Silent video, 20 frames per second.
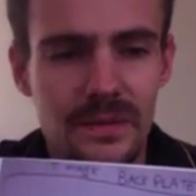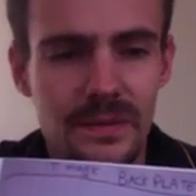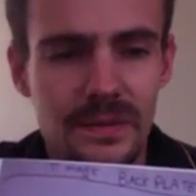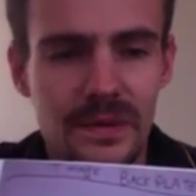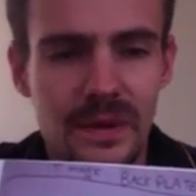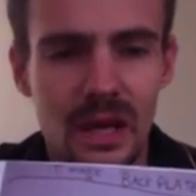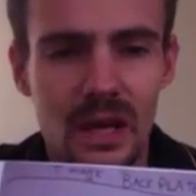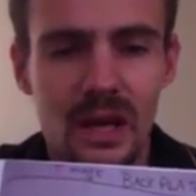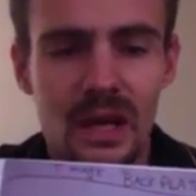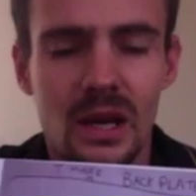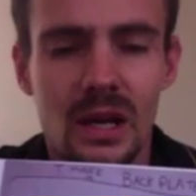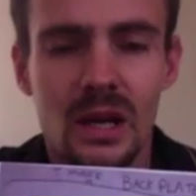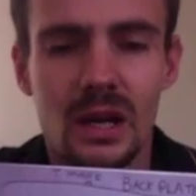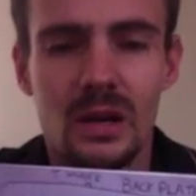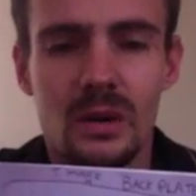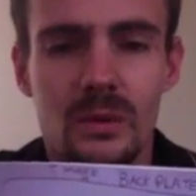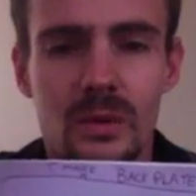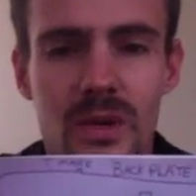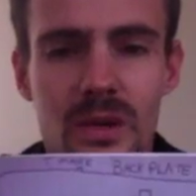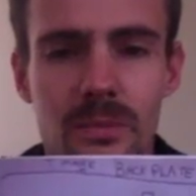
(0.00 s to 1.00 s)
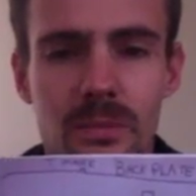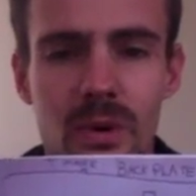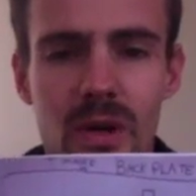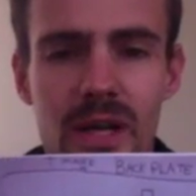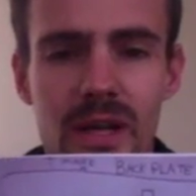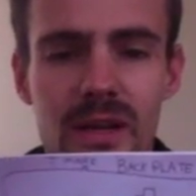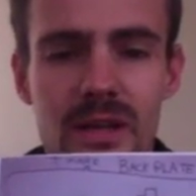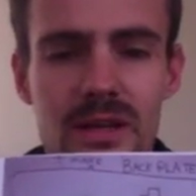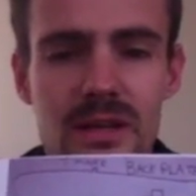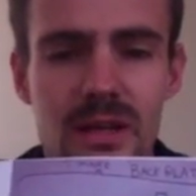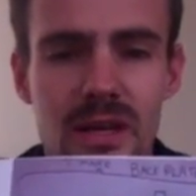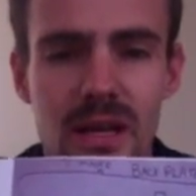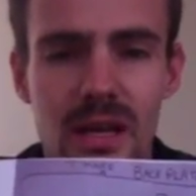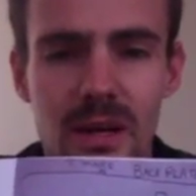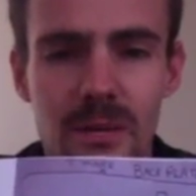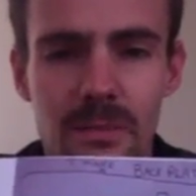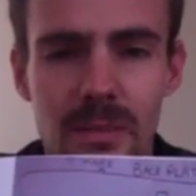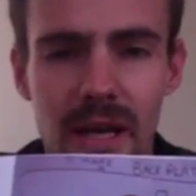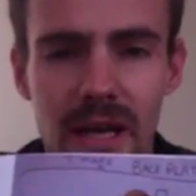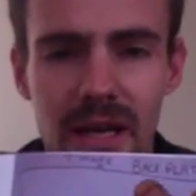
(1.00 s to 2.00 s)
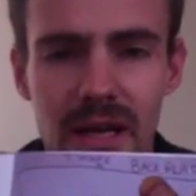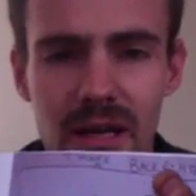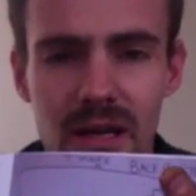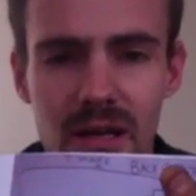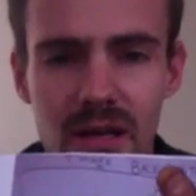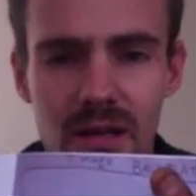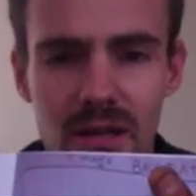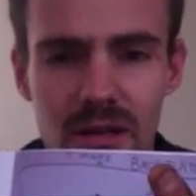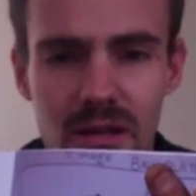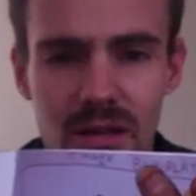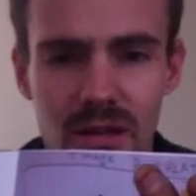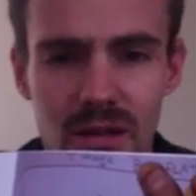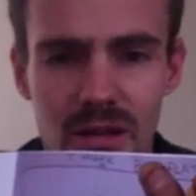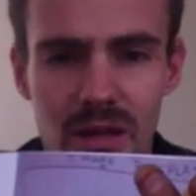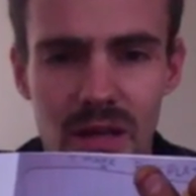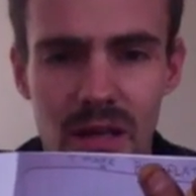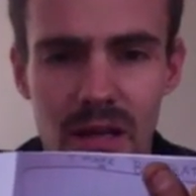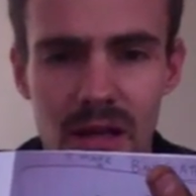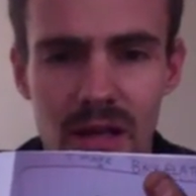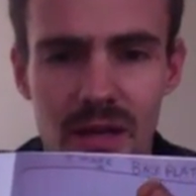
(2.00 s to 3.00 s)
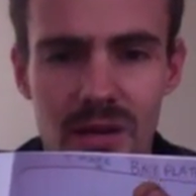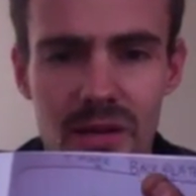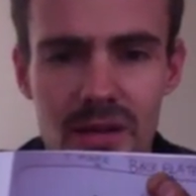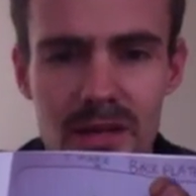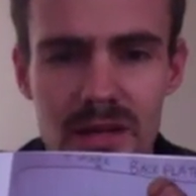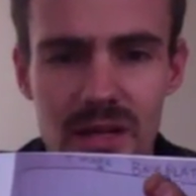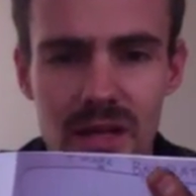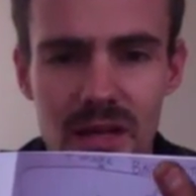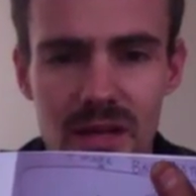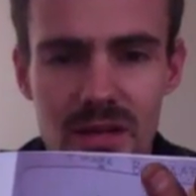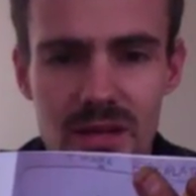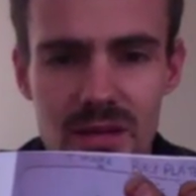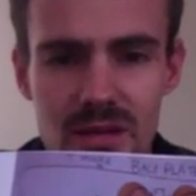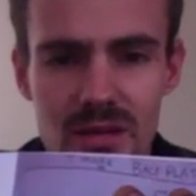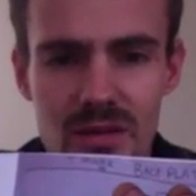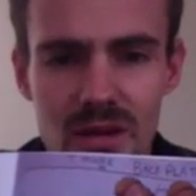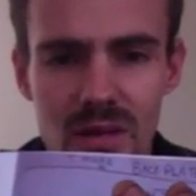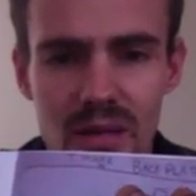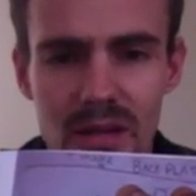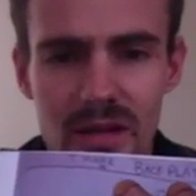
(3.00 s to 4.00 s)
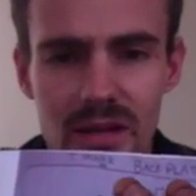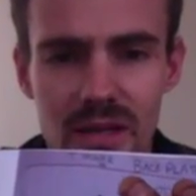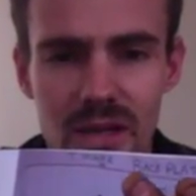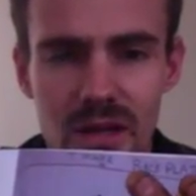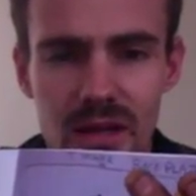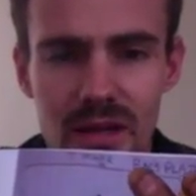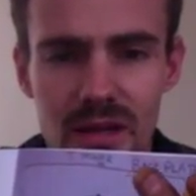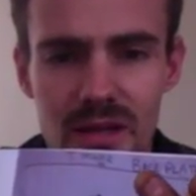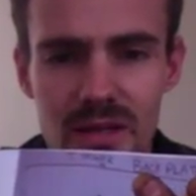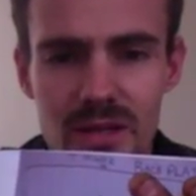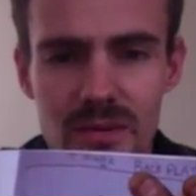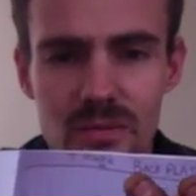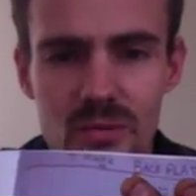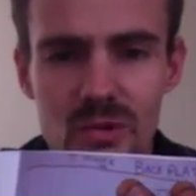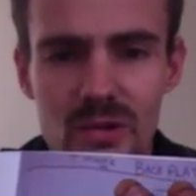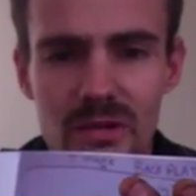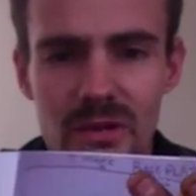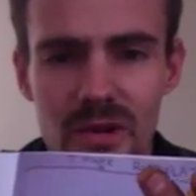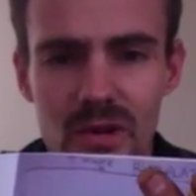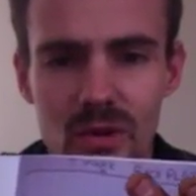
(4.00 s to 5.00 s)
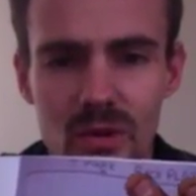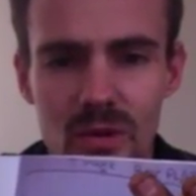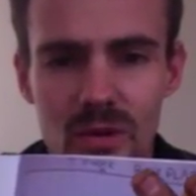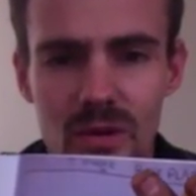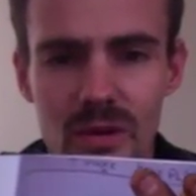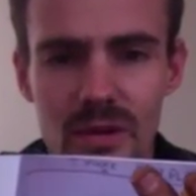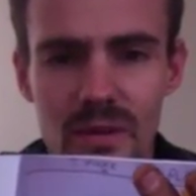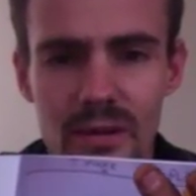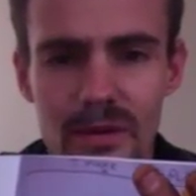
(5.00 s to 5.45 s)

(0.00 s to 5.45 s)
When you're putting this gear back, this gear is a solid gear, it doesn't move at all.